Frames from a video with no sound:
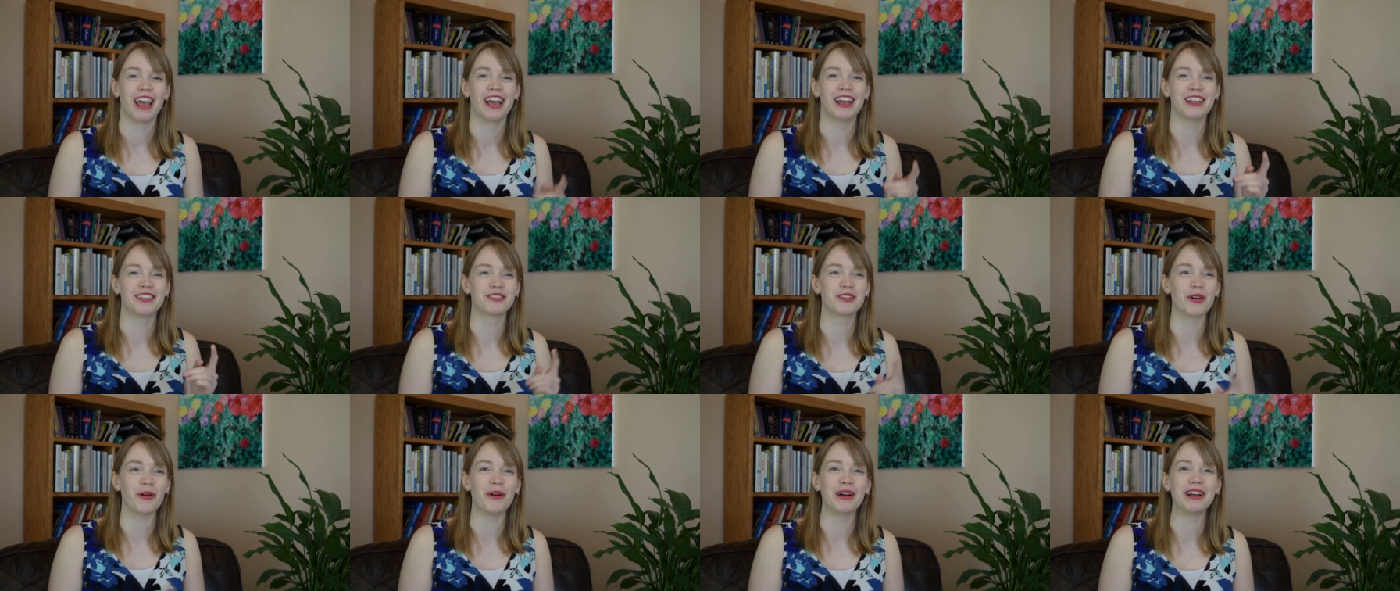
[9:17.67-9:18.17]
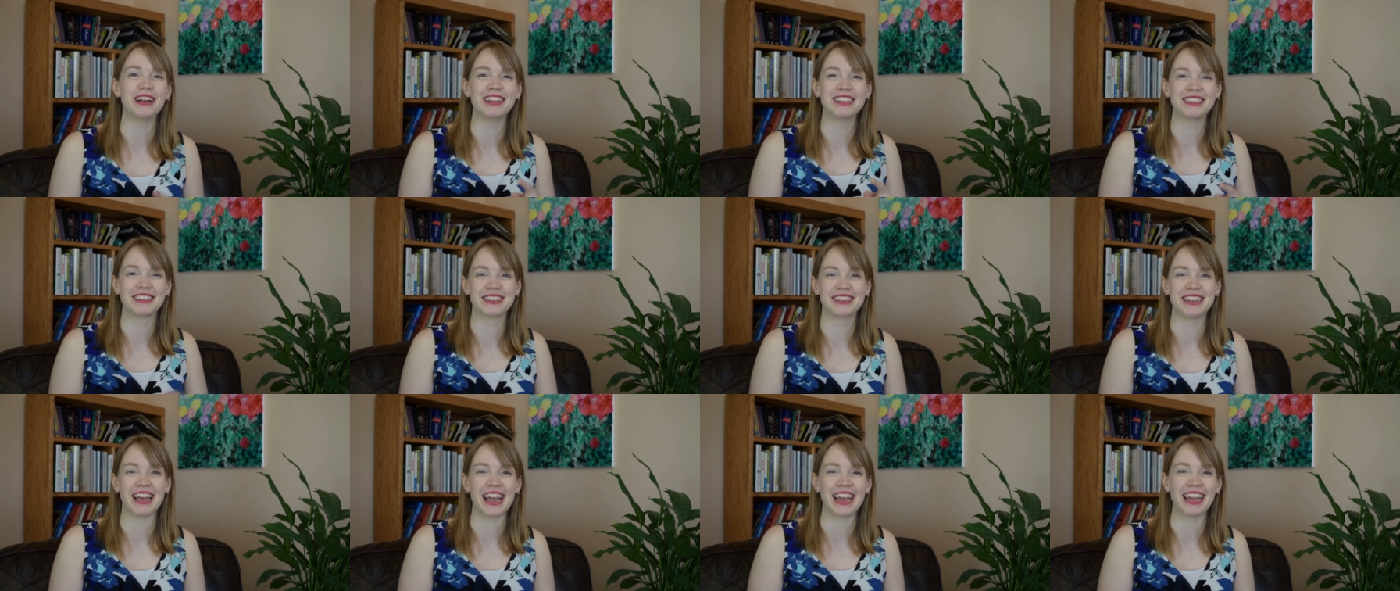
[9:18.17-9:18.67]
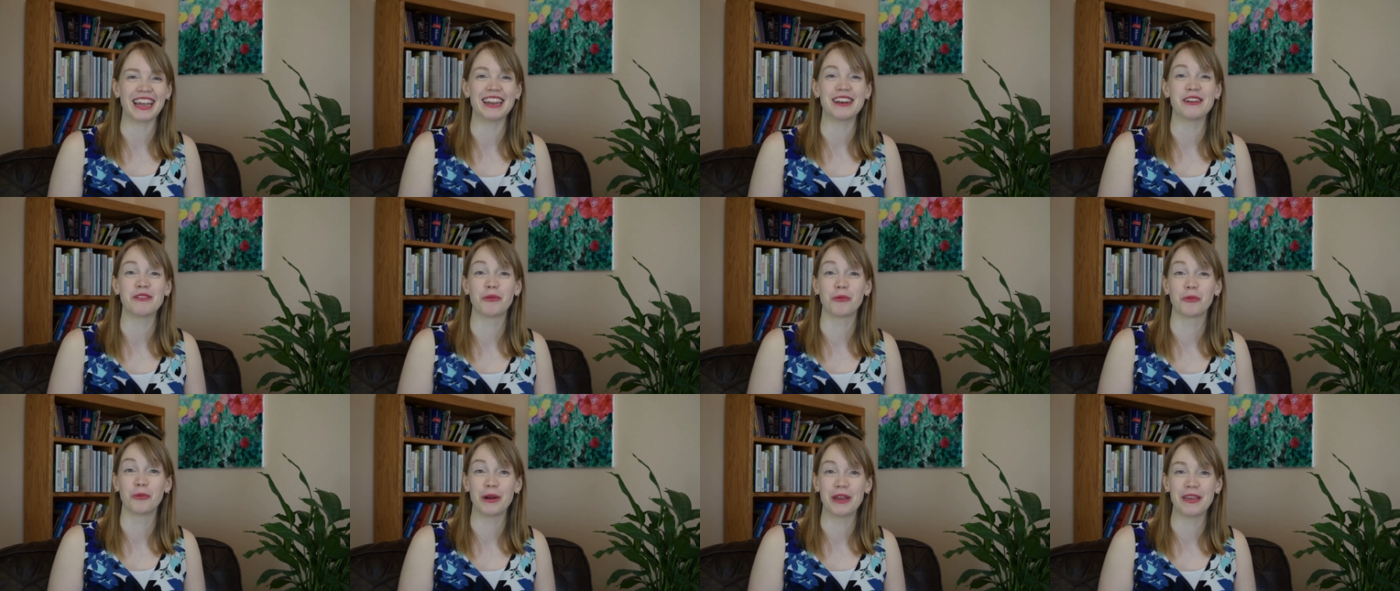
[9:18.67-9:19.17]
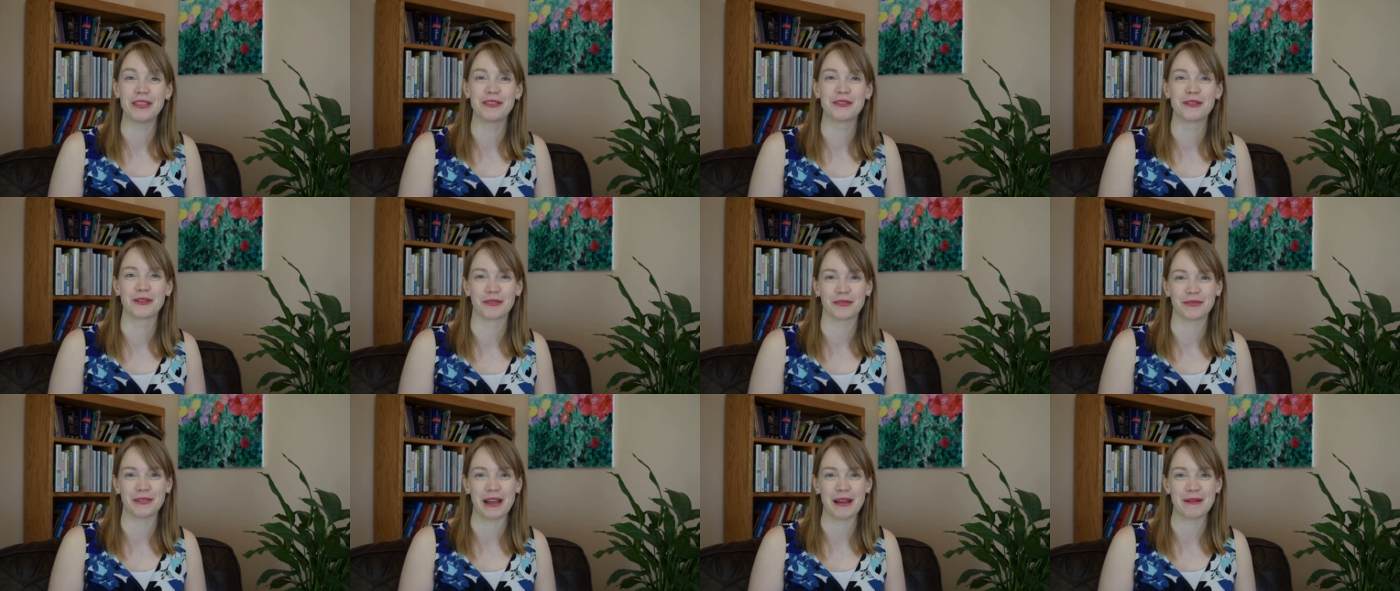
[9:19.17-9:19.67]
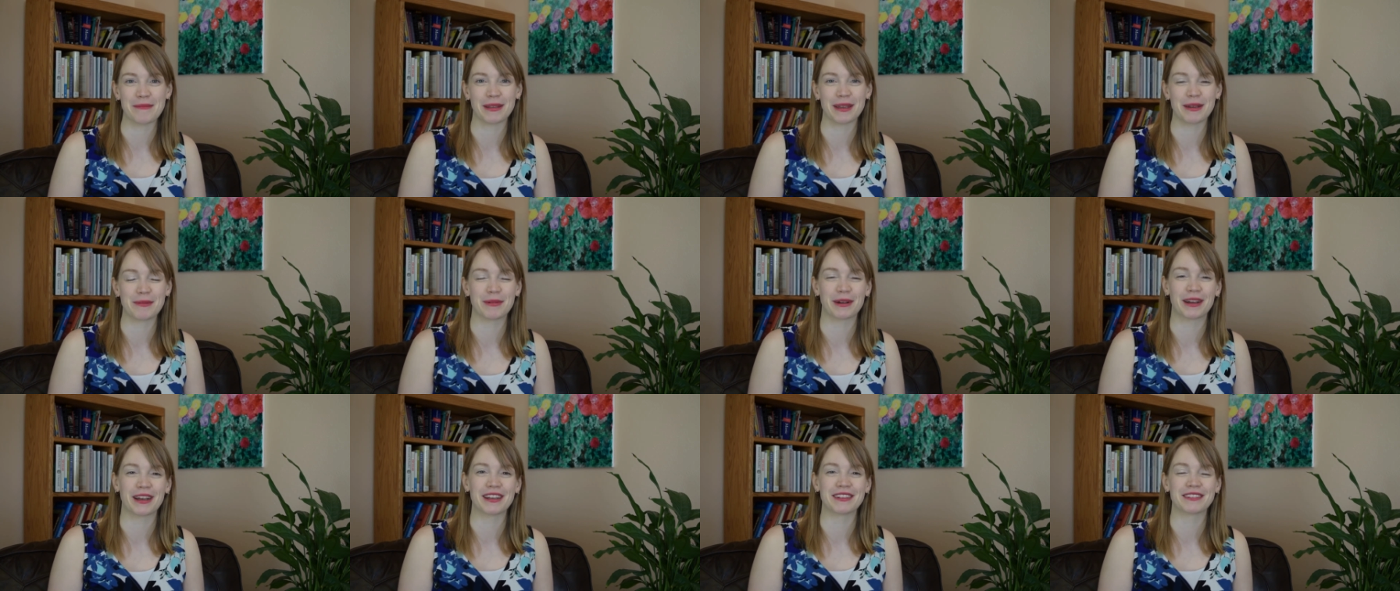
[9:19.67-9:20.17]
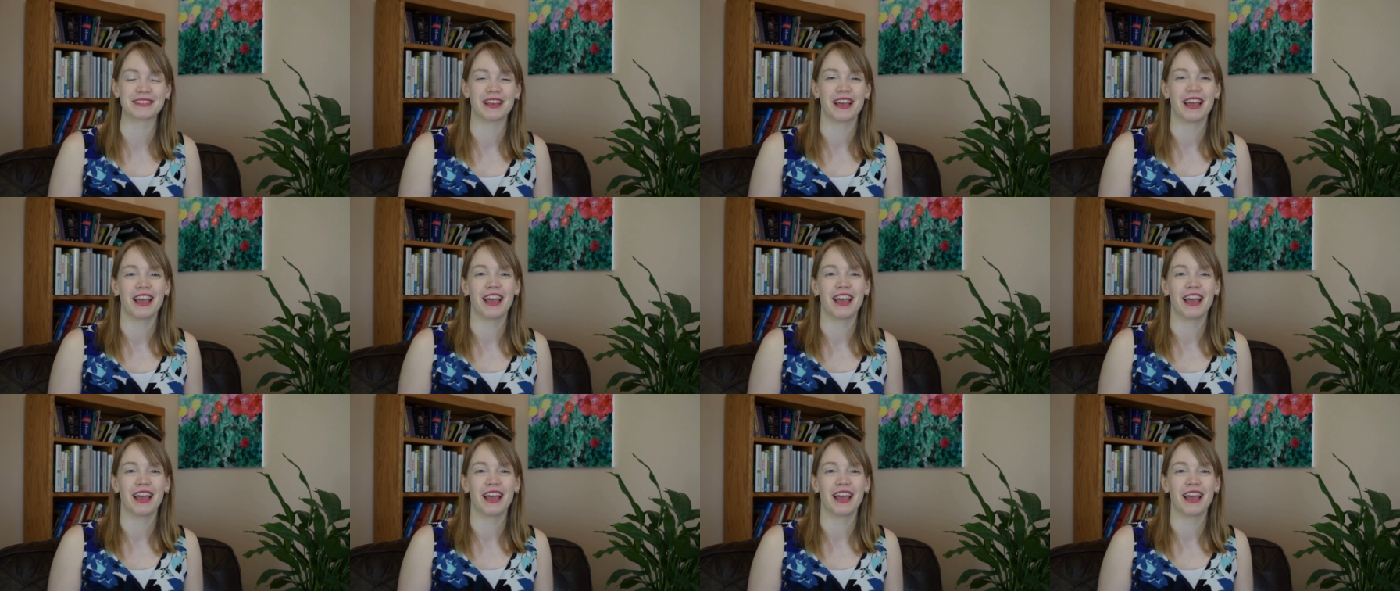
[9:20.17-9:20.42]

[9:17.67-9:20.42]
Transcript: is going and staying with your family, because